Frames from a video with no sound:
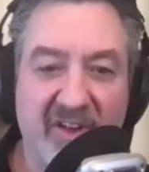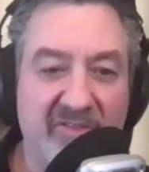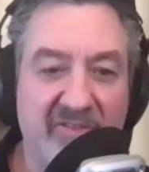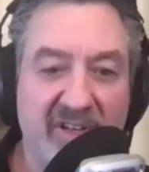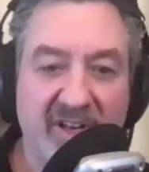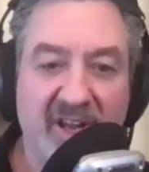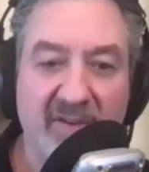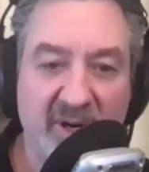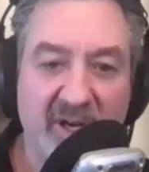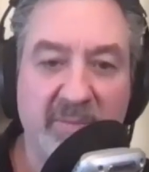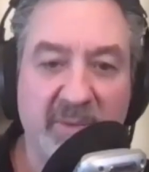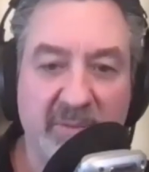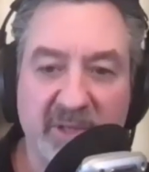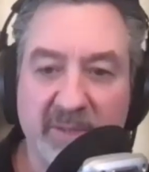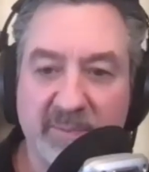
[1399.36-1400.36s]
And I
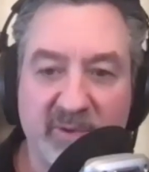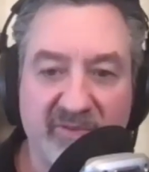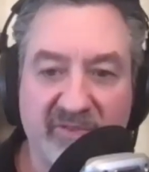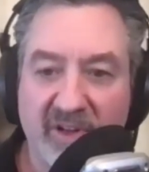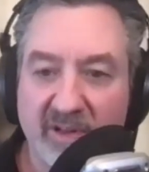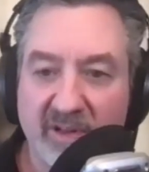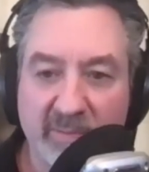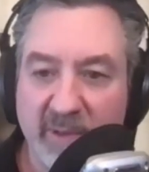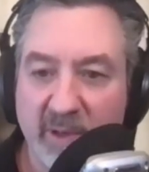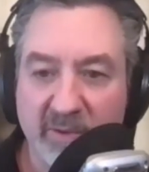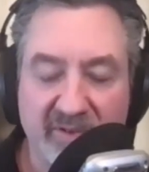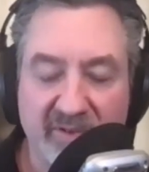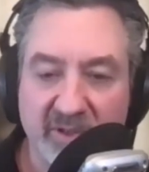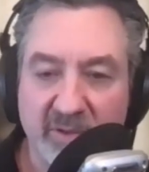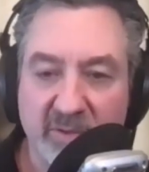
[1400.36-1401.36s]
recommend people follow both
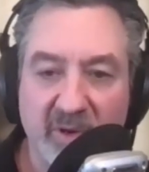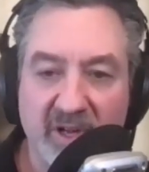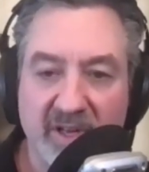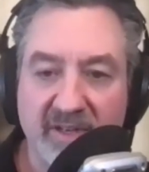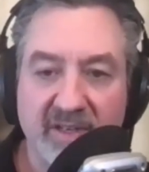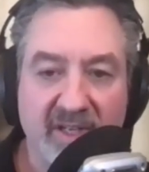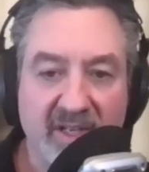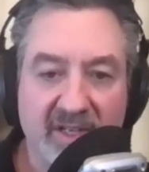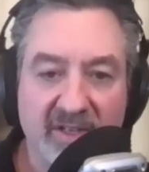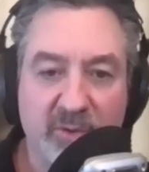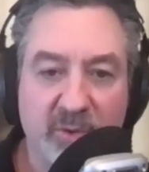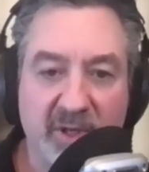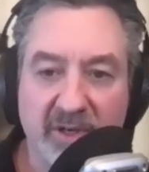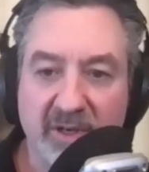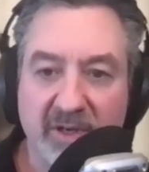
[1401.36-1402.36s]
of you on
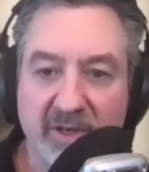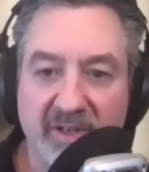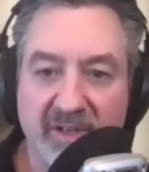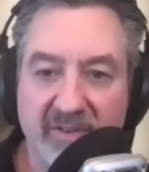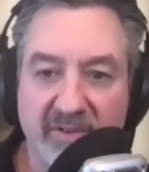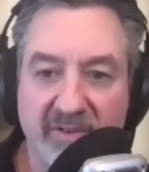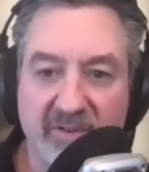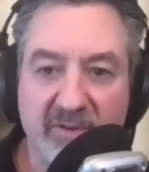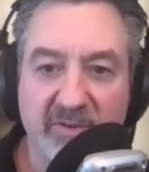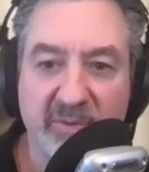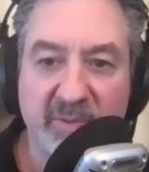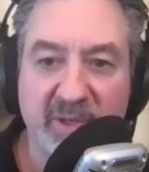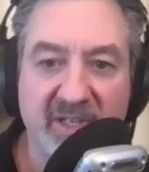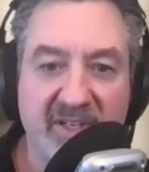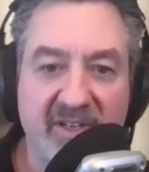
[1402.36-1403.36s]
Twitter and other social
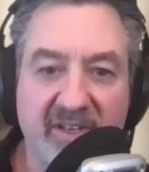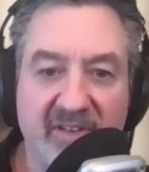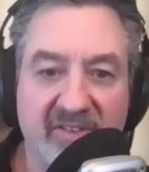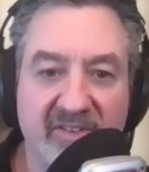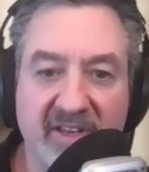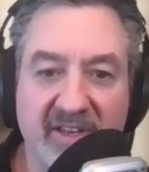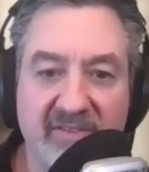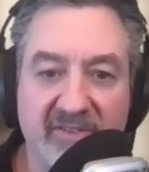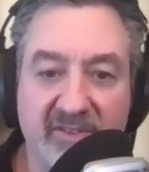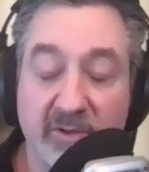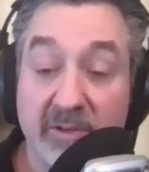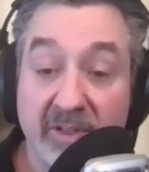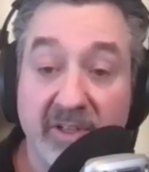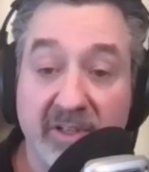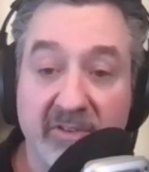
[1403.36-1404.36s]
media because I
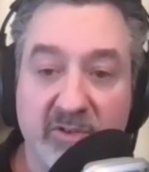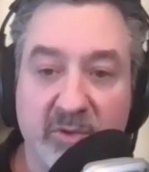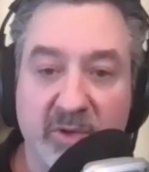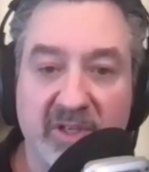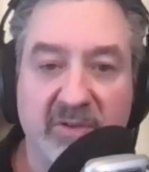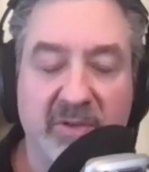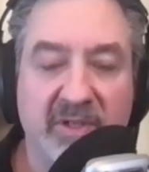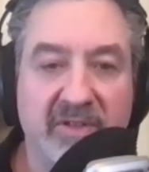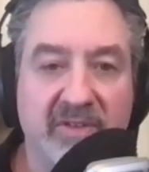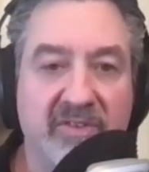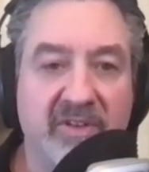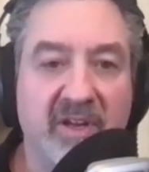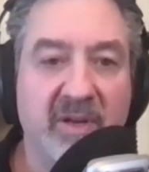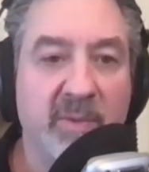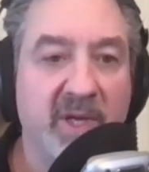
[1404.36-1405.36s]
certainly enjoy doing the
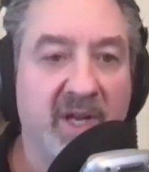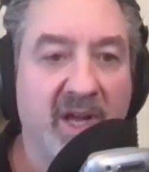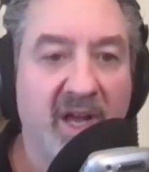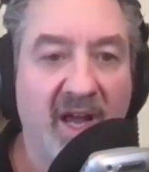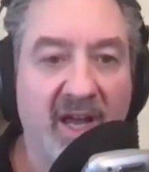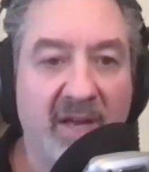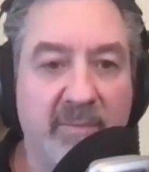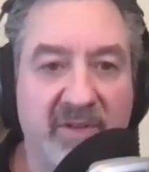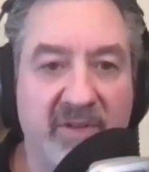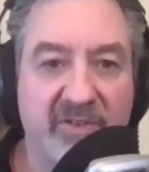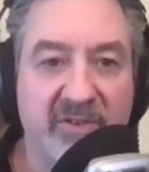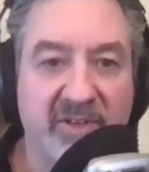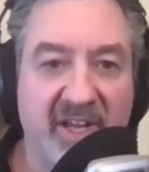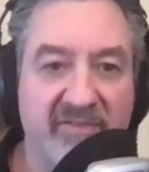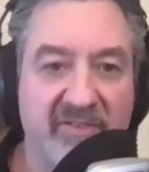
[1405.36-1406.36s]
same. And
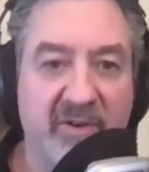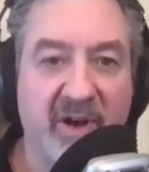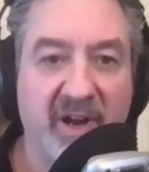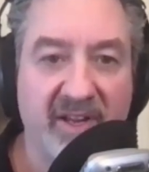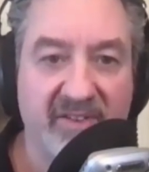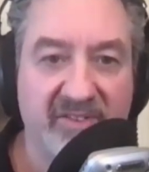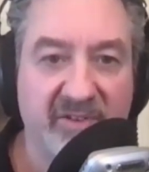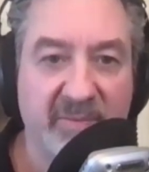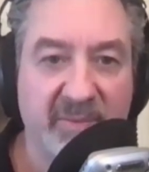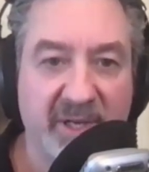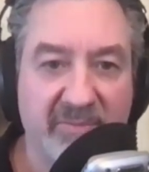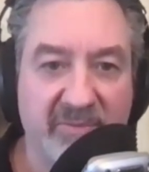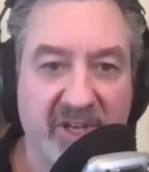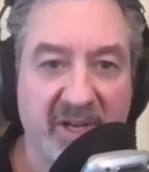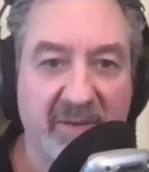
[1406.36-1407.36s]
Mr. David Rheins from
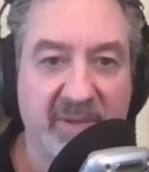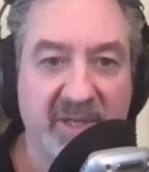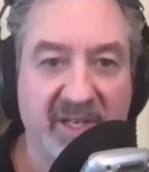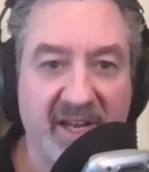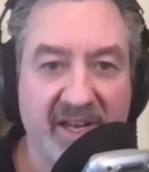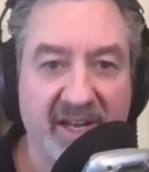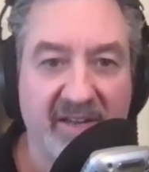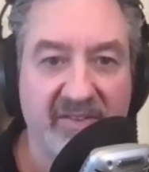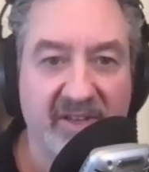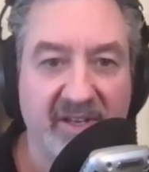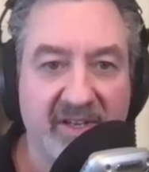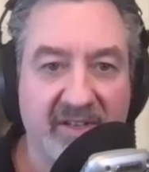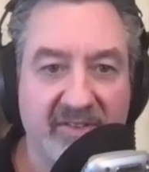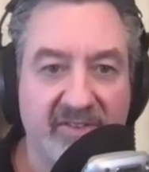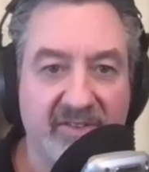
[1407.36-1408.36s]
MJBA.
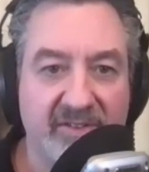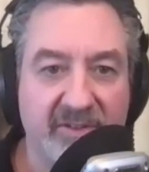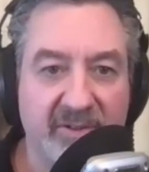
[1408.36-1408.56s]
Thanks, dude.